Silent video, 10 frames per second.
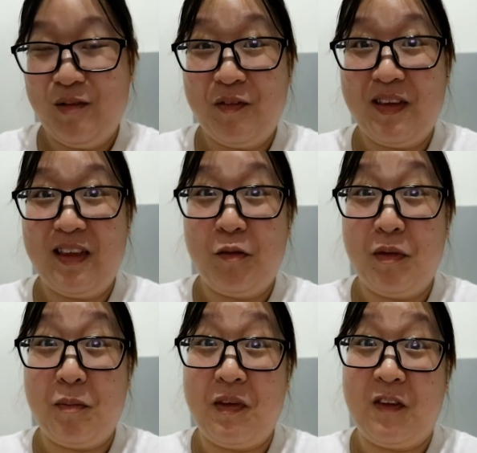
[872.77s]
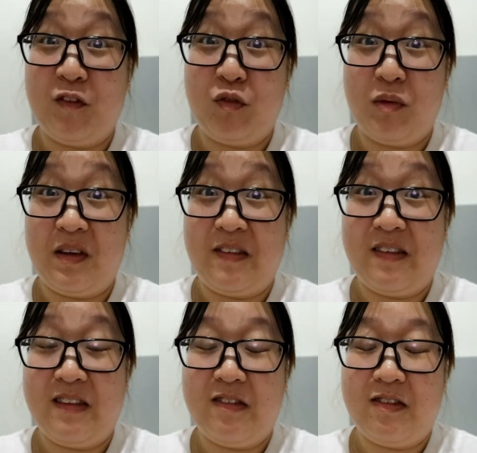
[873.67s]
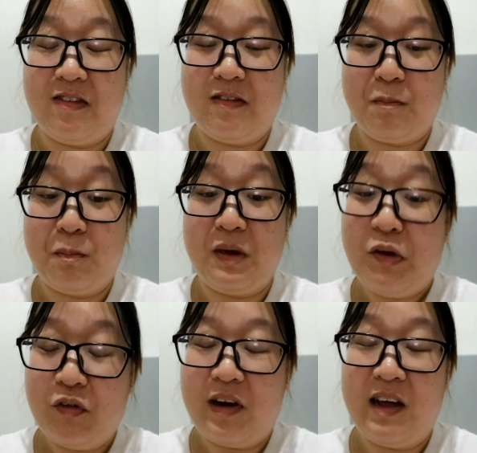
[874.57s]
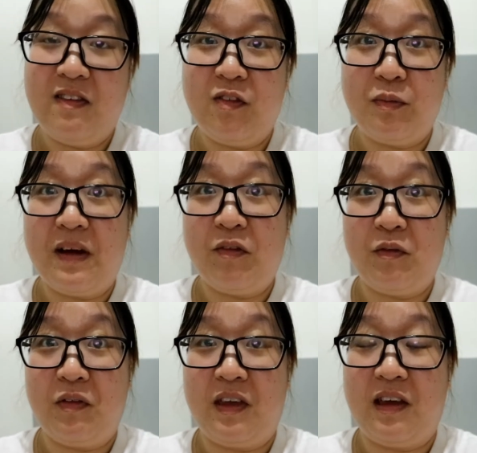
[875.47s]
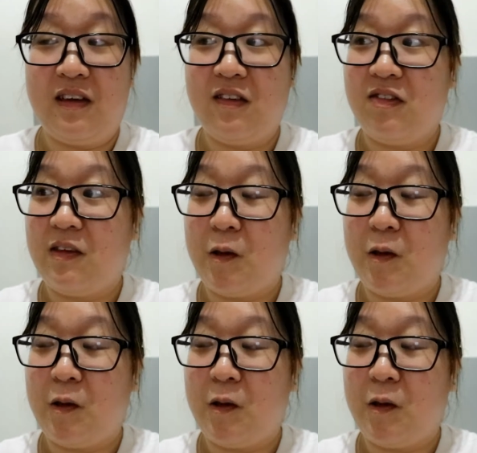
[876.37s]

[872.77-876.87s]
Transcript: Feel a little bit bittersweet. It's been great these past few days.